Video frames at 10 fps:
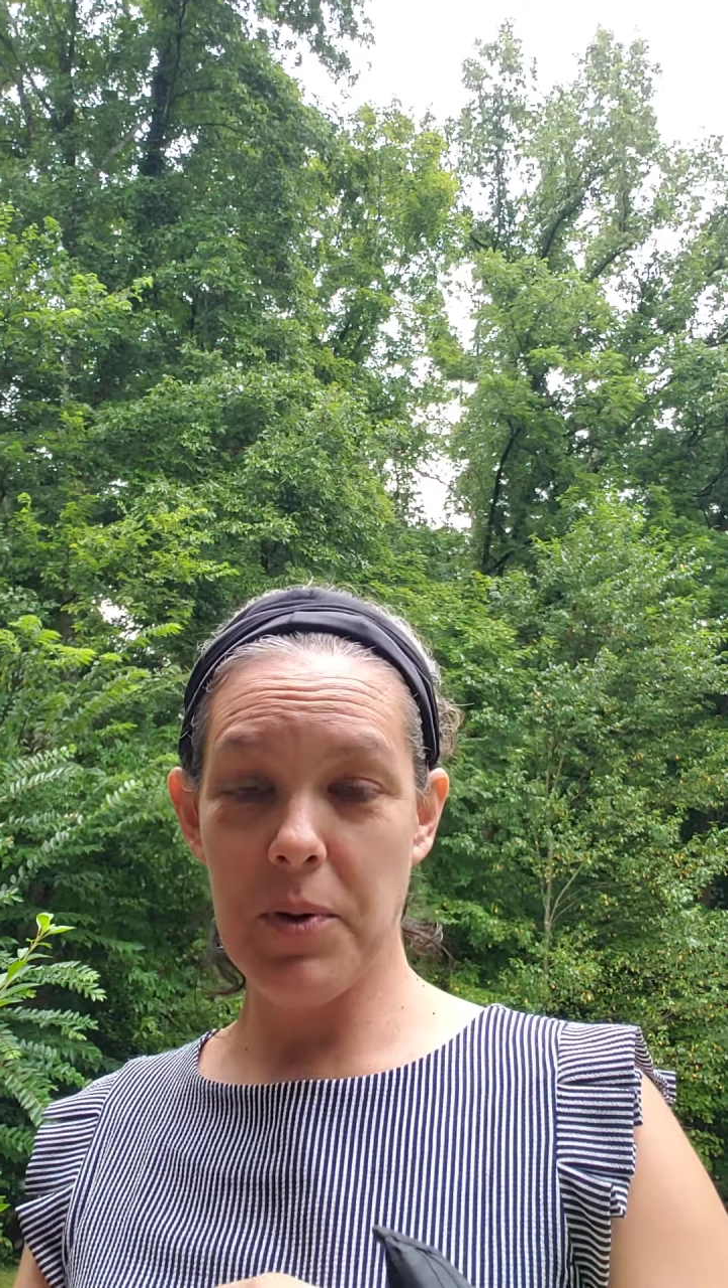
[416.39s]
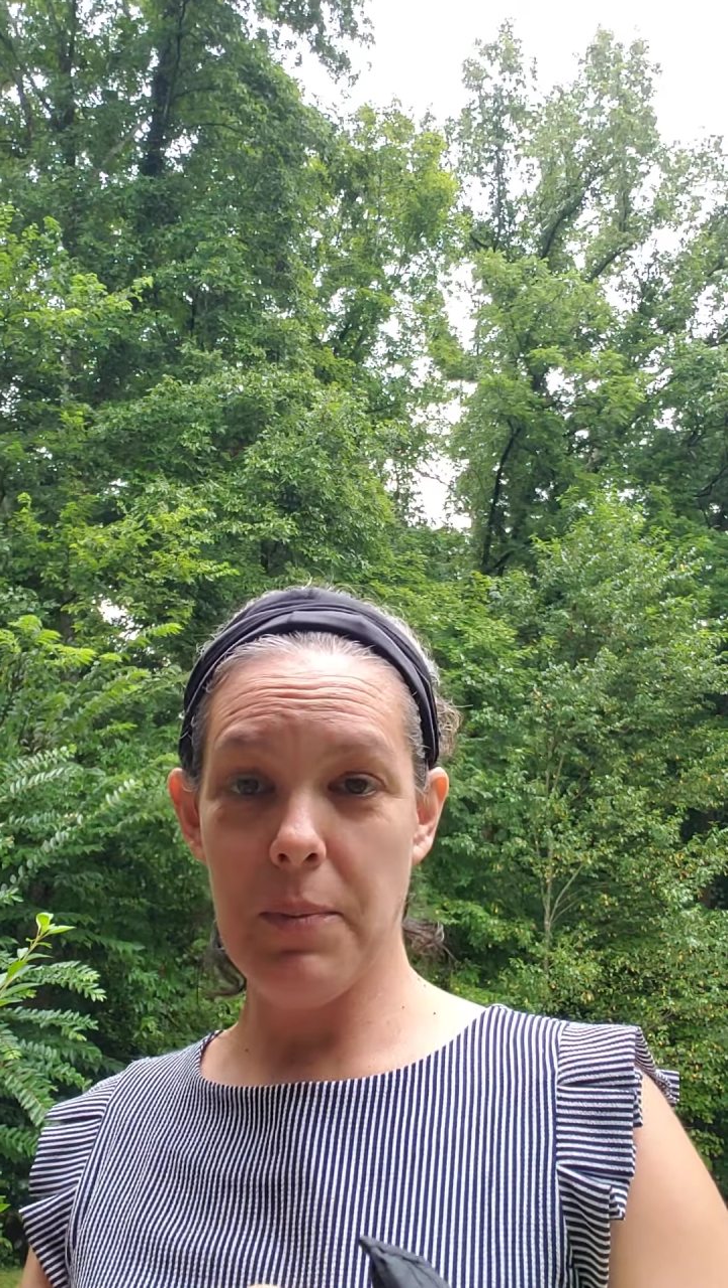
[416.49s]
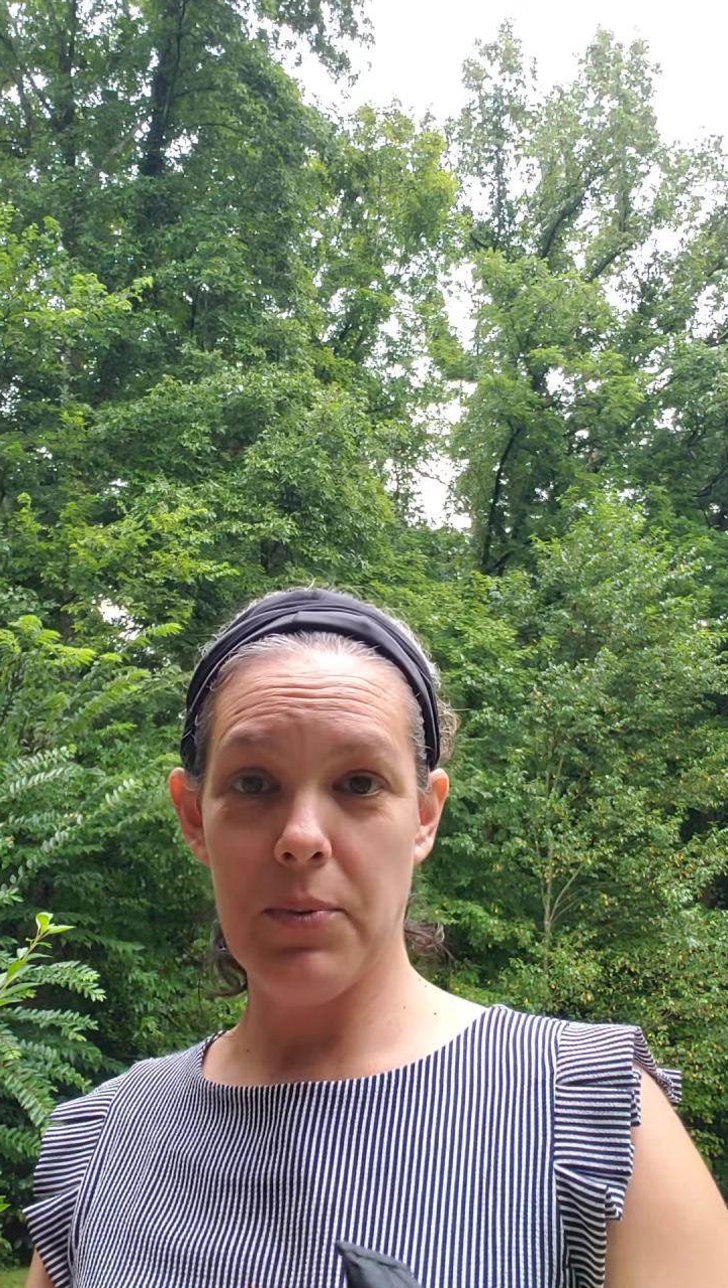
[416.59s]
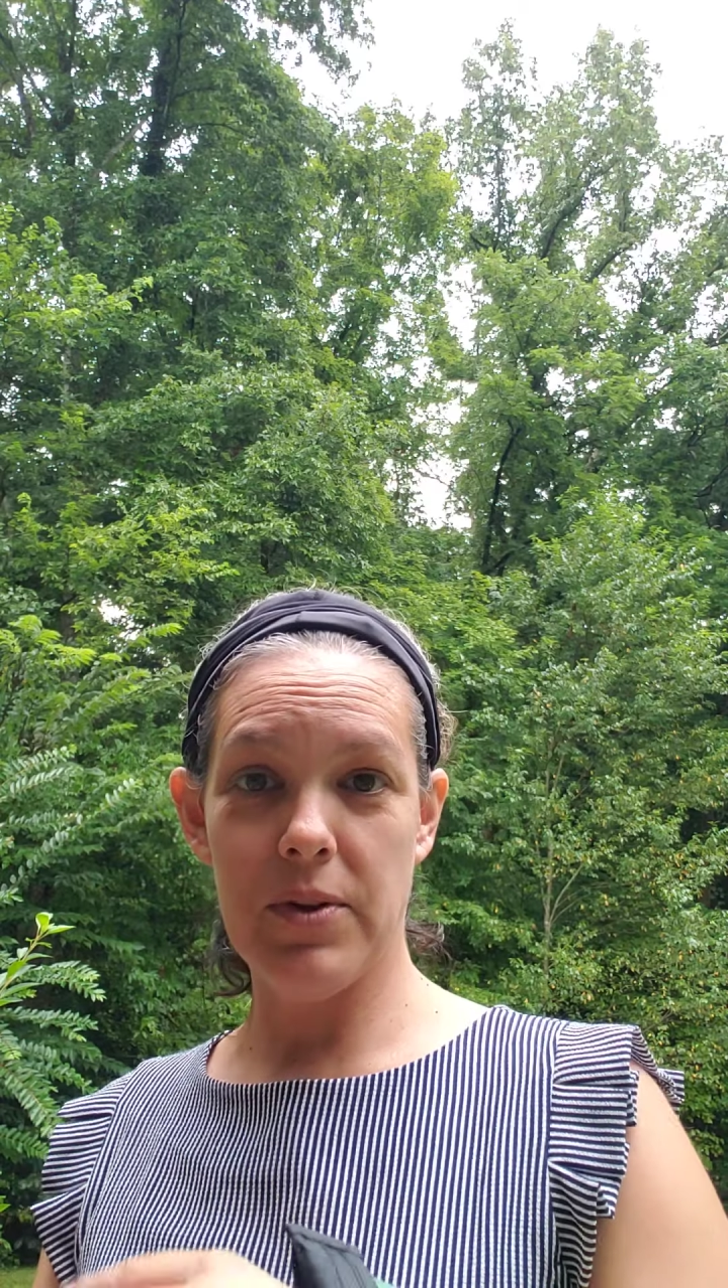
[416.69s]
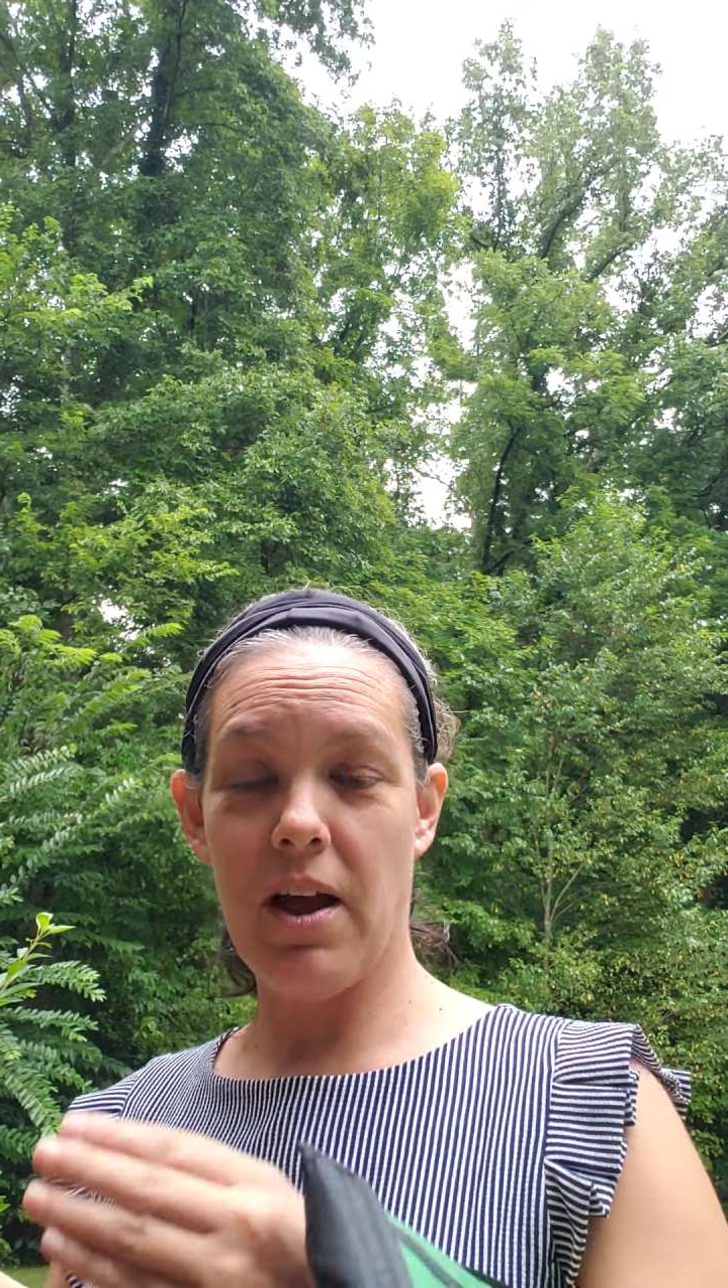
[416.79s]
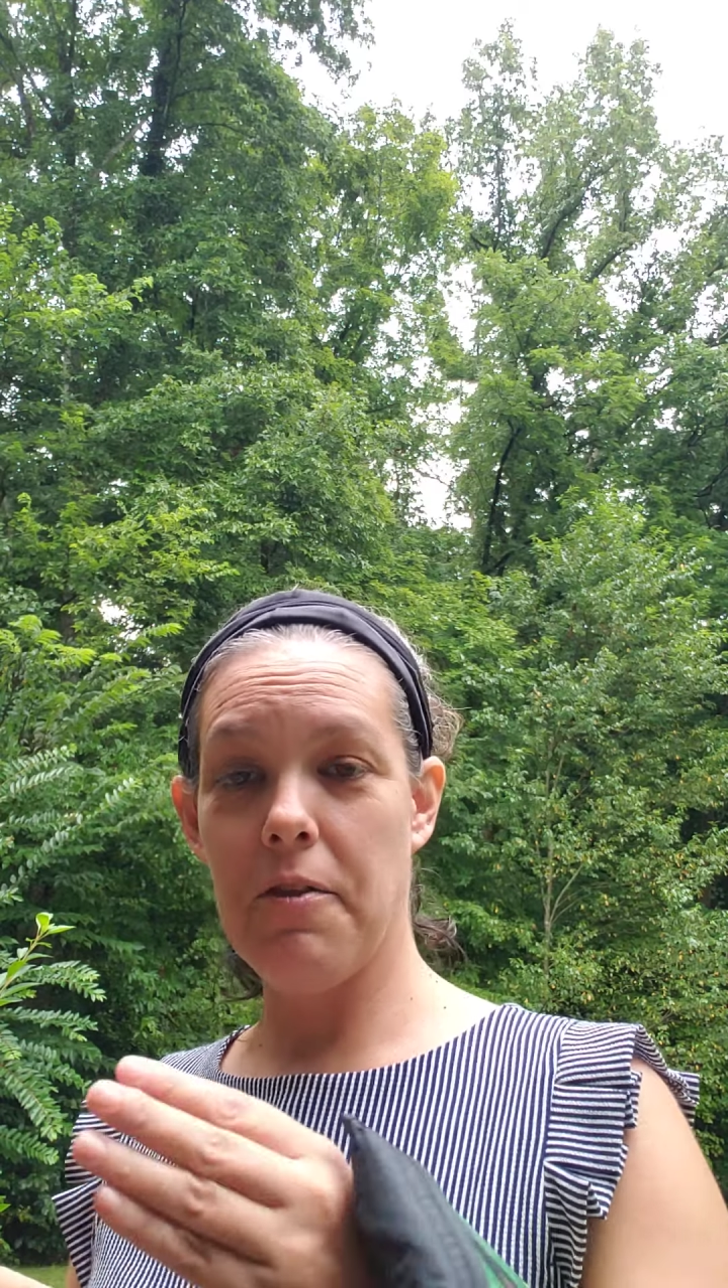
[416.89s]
people in